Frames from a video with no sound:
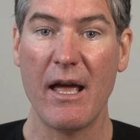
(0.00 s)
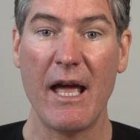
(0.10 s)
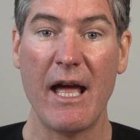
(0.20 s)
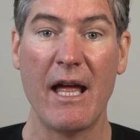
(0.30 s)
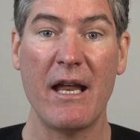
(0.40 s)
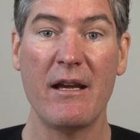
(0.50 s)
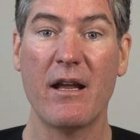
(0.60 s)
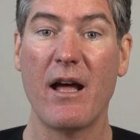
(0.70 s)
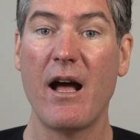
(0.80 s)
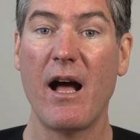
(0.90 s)
and
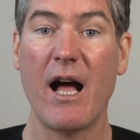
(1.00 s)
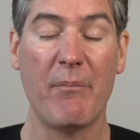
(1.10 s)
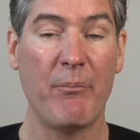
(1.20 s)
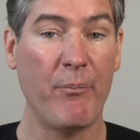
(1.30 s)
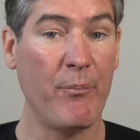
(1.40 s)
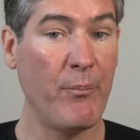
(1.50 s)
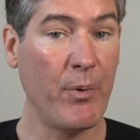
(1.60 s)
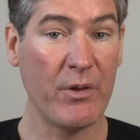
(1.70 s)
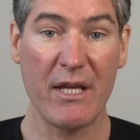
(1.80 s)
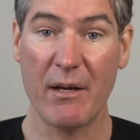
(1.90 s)
I
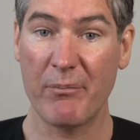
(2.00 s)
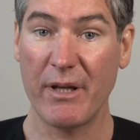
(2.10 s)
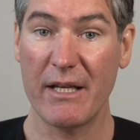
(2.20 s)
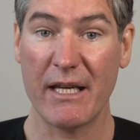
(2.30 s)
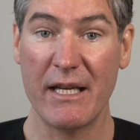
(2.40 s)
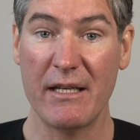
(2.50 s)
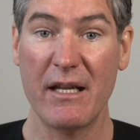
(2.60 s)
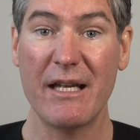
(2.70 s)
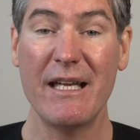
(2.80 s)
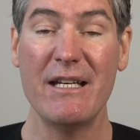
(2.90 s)
put the implant in
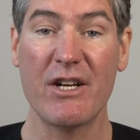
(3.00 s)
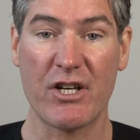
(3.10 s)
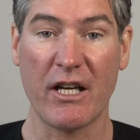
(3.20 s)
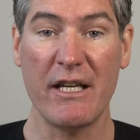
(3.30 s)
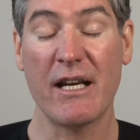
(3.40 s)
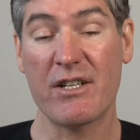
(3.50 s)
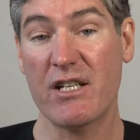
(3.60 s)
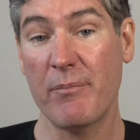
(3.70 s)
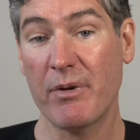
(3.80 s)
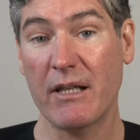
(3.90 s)
initially, and it's
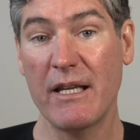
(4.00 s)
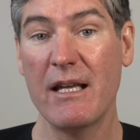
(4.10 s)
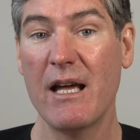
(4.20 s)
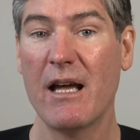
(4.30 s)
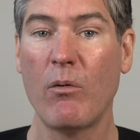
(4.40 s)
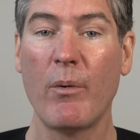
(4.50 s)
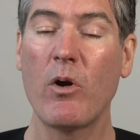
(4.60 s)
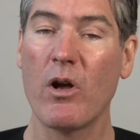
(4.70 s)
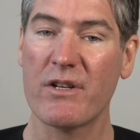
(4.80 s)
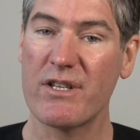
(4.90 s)
typically what we
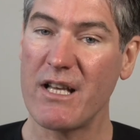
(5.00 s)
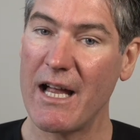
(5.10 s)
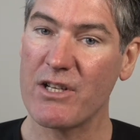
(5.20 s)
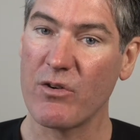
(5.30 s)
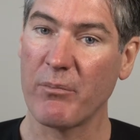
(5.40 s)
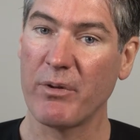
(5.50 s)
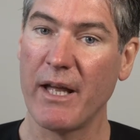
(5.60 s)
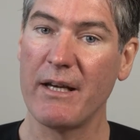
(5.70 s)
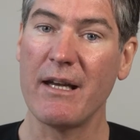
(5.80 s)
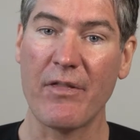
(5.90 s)
call a sizer
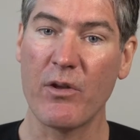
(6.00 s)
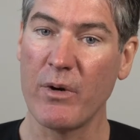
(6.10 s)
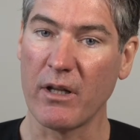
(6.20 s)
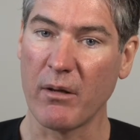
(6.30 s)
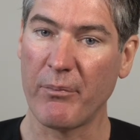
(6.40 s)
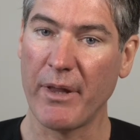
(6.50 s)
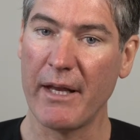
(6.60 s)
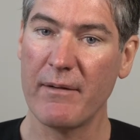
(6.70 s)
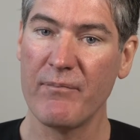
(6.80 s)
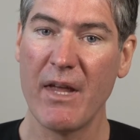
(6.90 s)
implant, not the real implant.